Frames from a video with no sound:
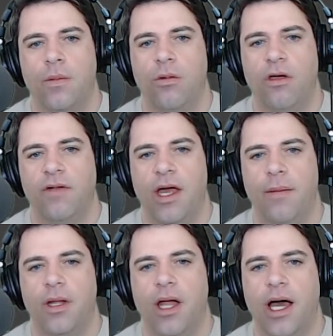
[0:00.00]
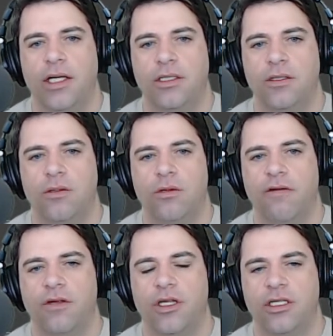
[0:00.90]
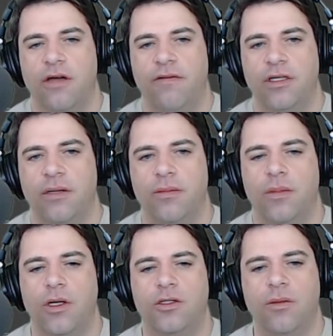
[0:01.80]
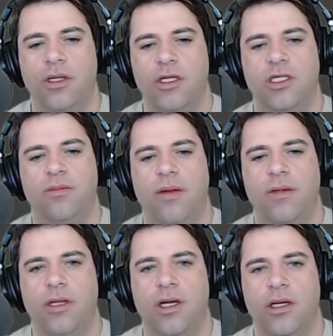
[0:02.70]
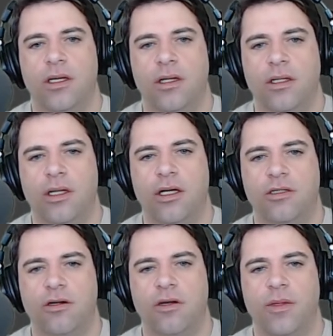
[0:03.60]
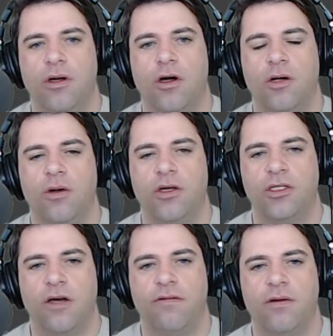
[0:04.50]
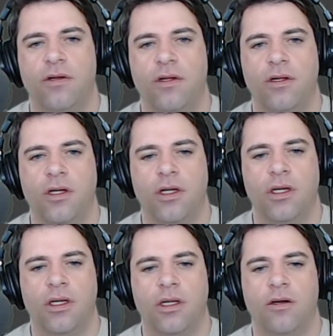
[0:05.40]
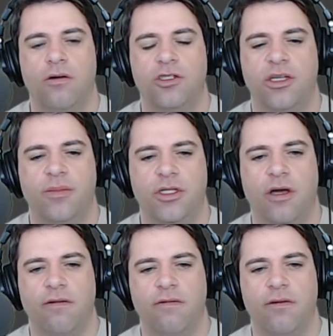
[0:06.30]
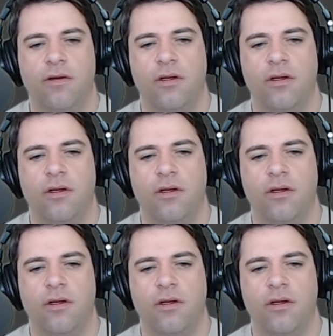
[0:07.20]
We have an M class, whatever this stuff is. I'm assuming this is maybe like now starting to be hardware stuff or chip stuff.